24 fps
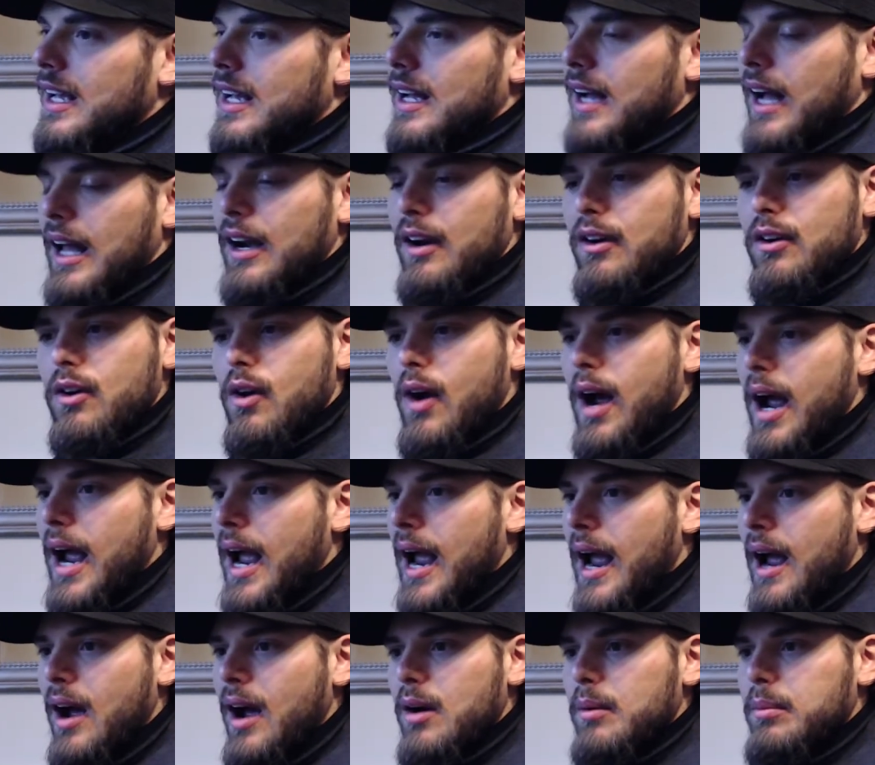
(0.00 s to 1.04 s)
I don't know
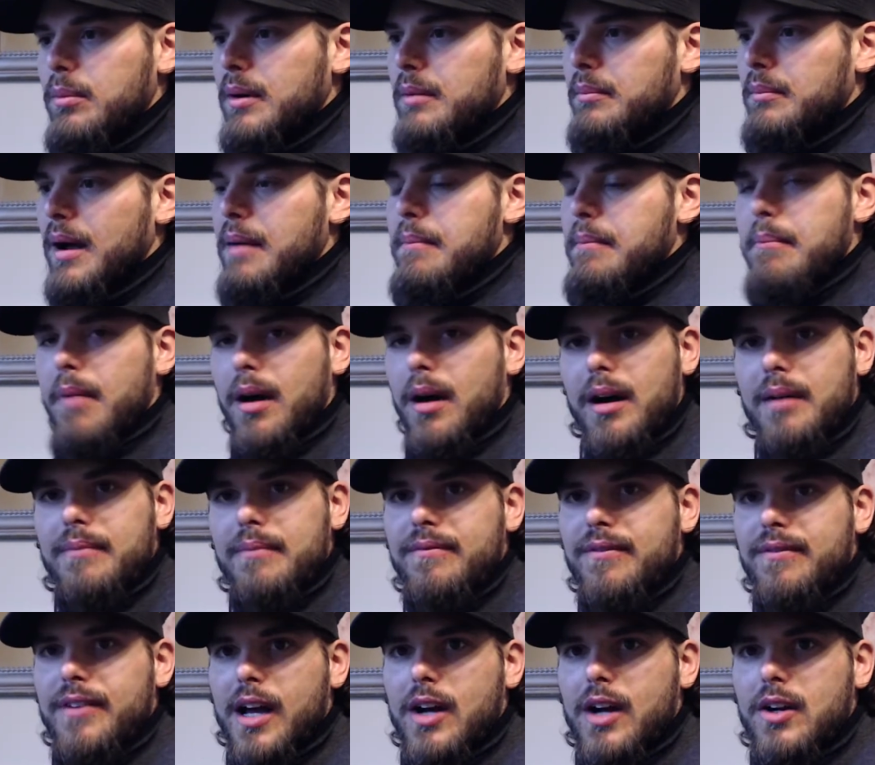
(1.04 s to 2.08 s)
how, but my mom
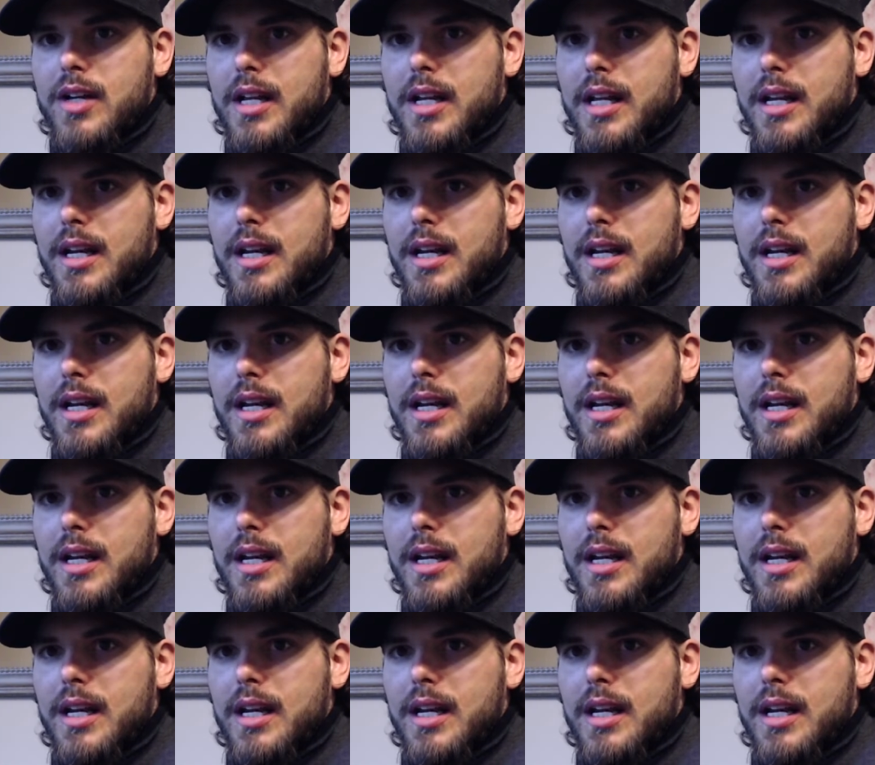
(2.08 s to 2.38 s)
found it,